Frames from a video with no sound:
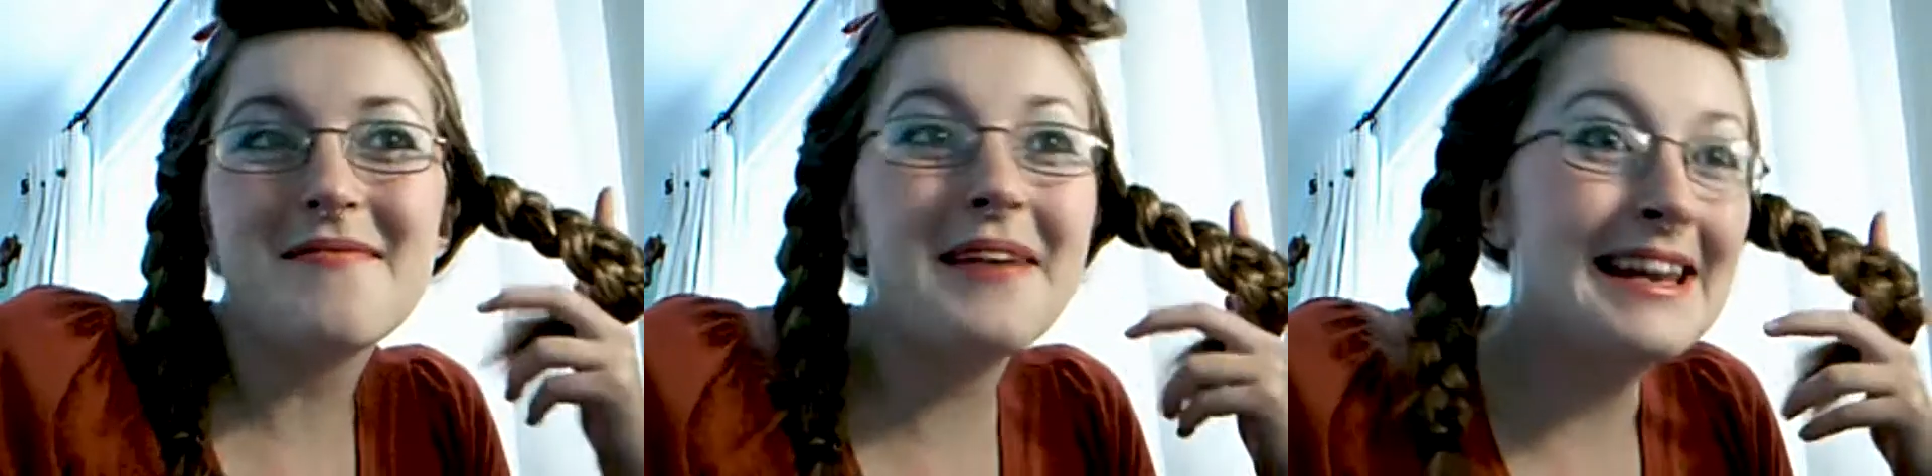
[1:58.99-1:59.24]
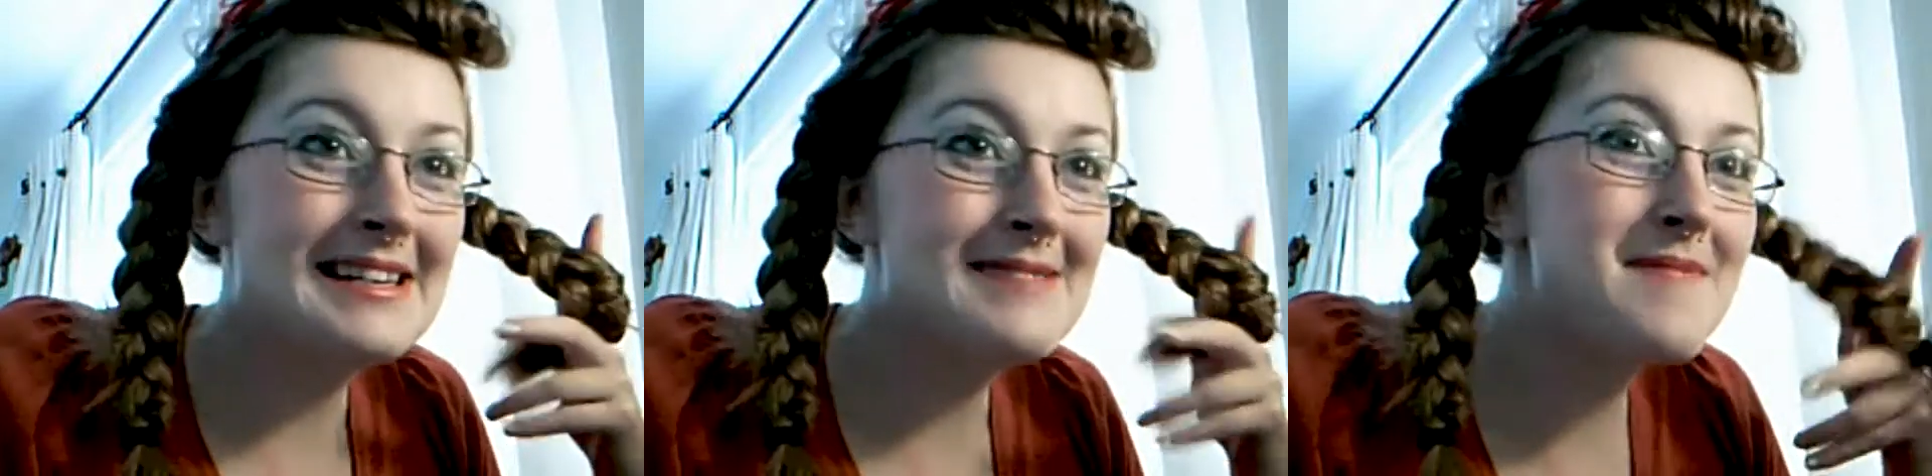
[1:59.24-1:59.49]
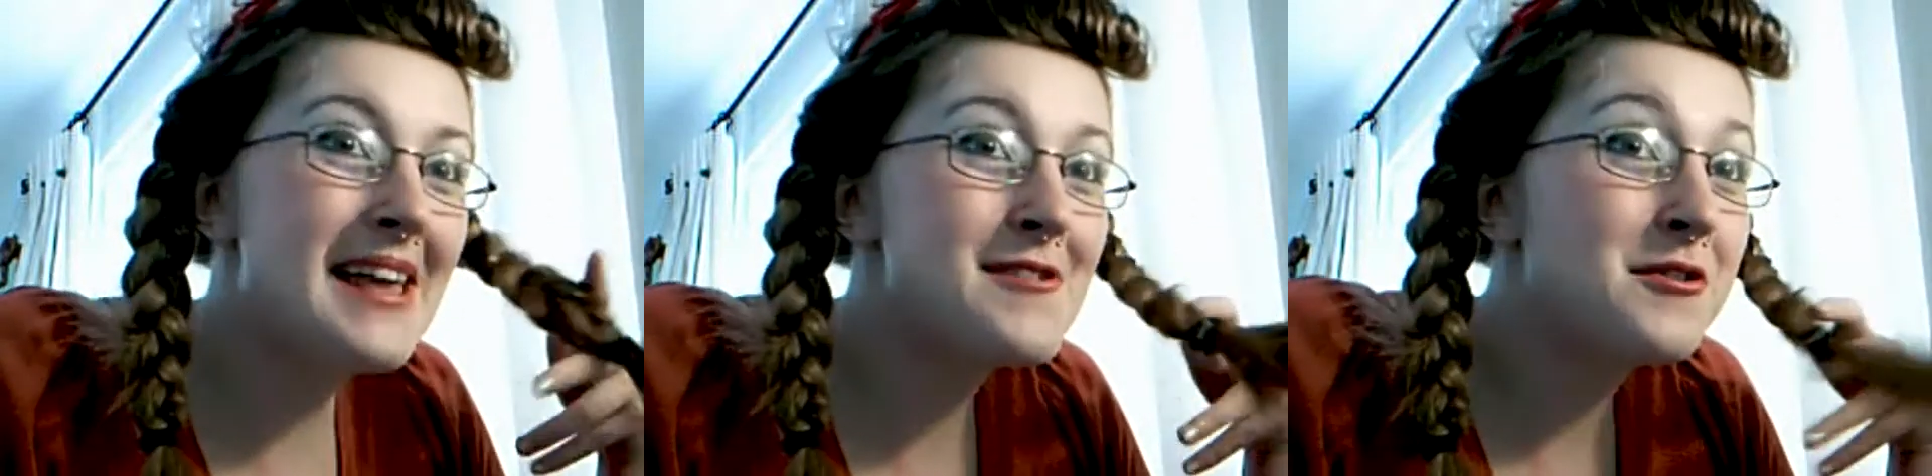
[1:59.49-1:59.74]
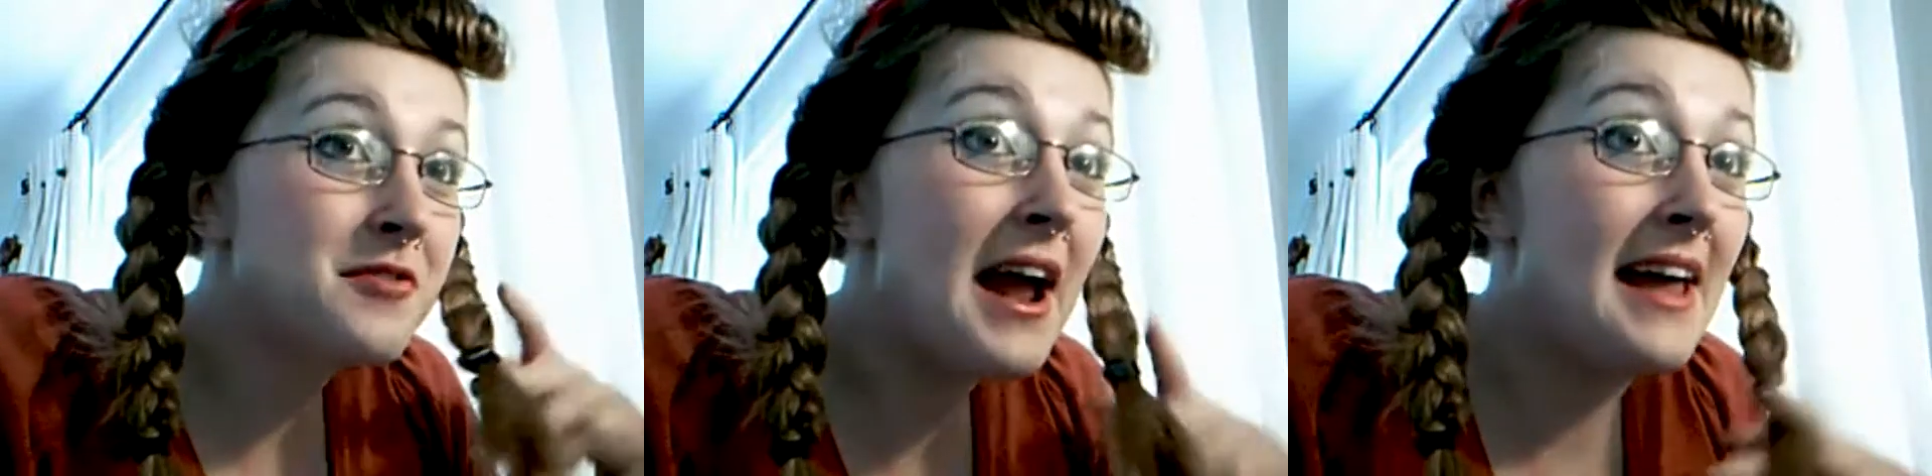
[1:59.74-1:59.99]
me to be
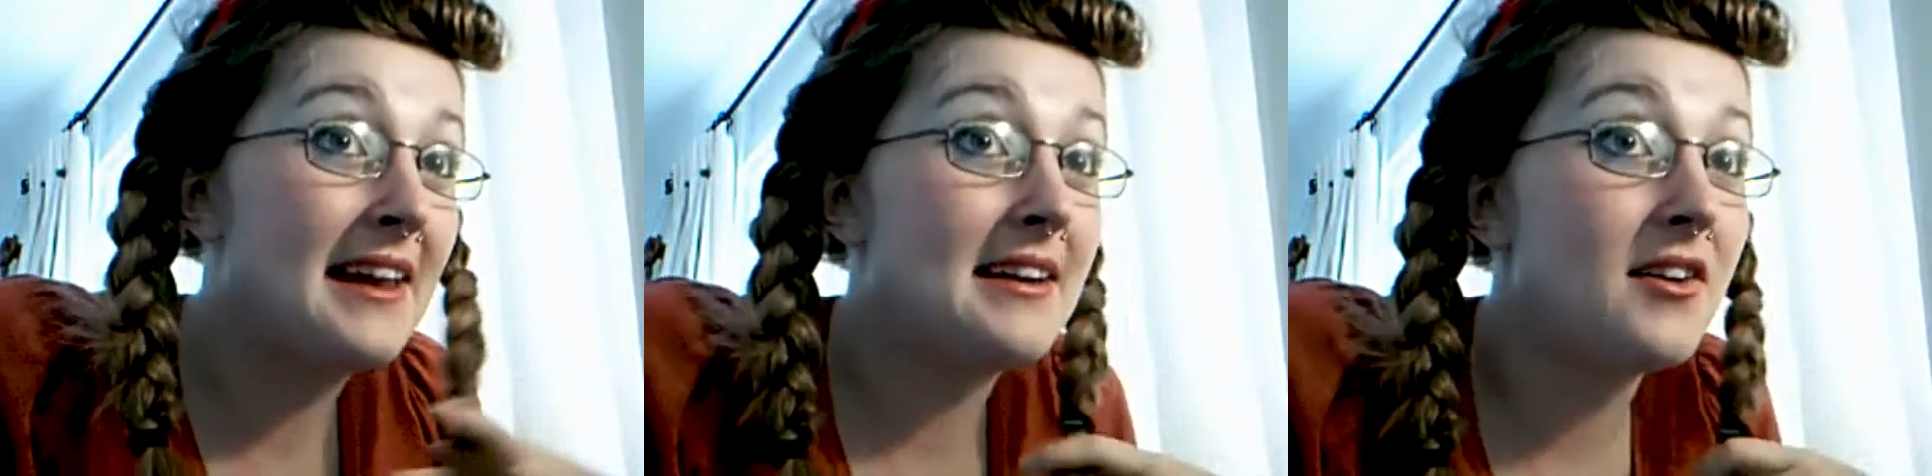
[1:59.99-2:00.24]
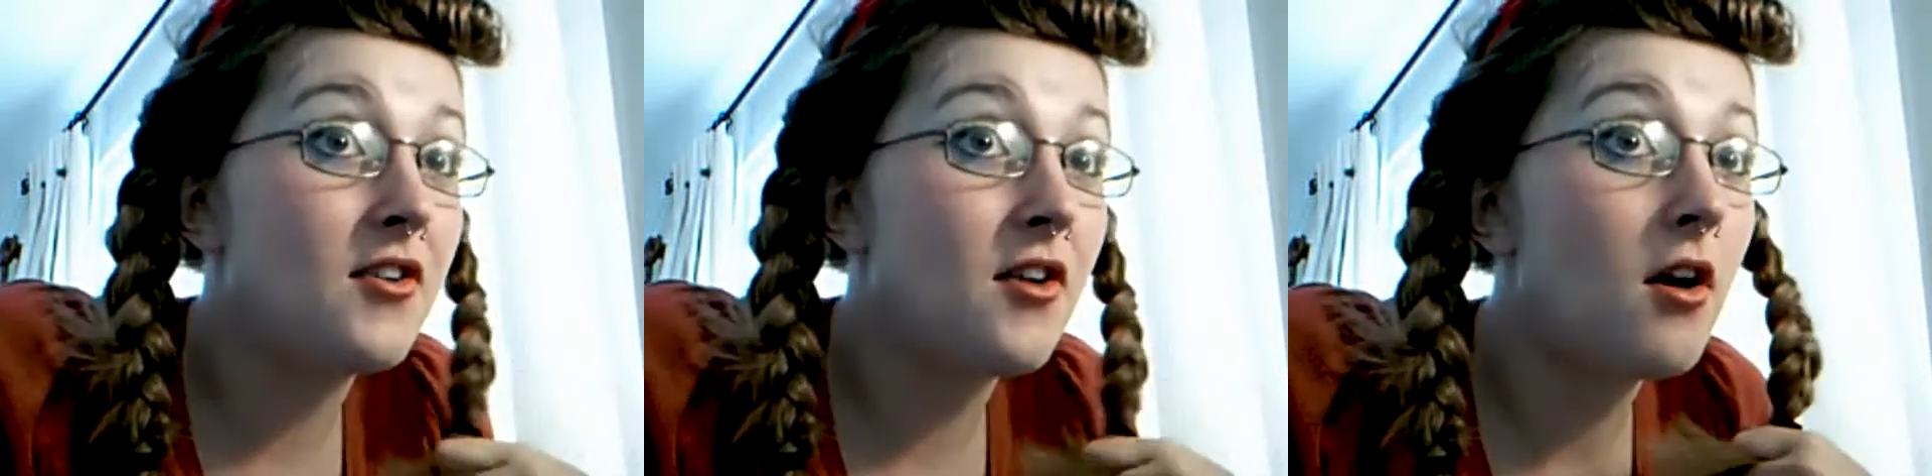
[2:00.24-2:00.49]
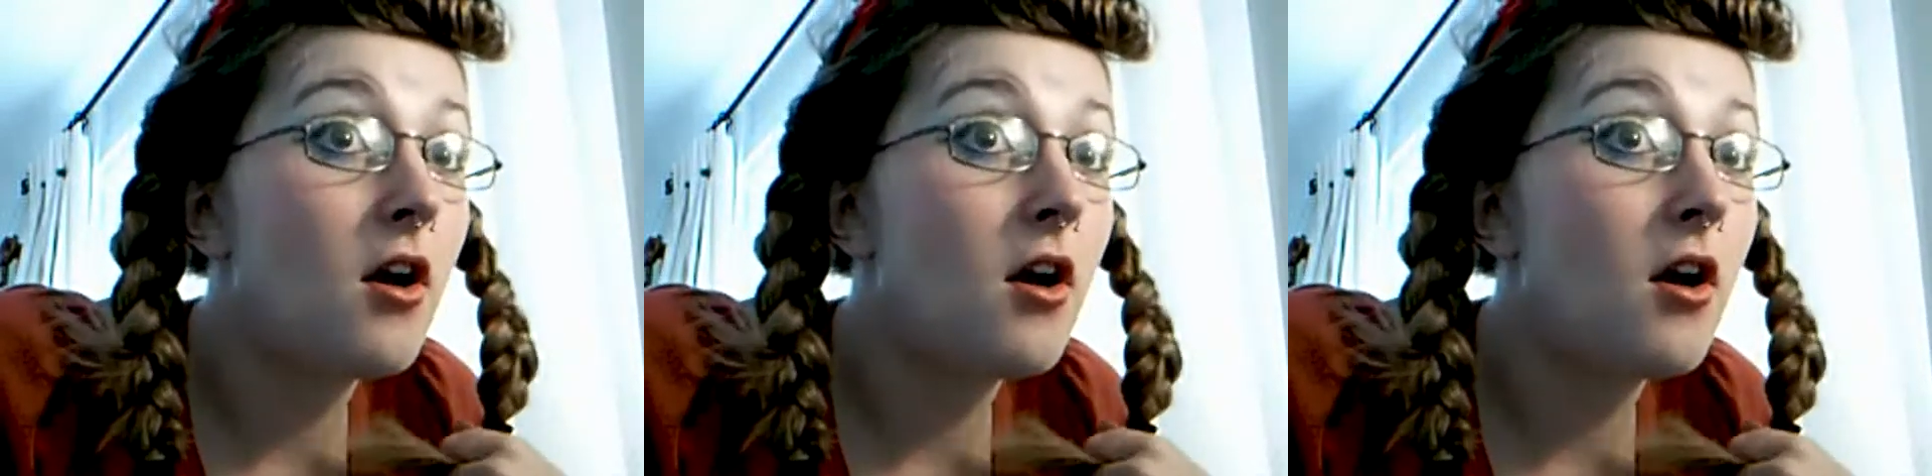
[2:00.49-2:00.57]
your friend?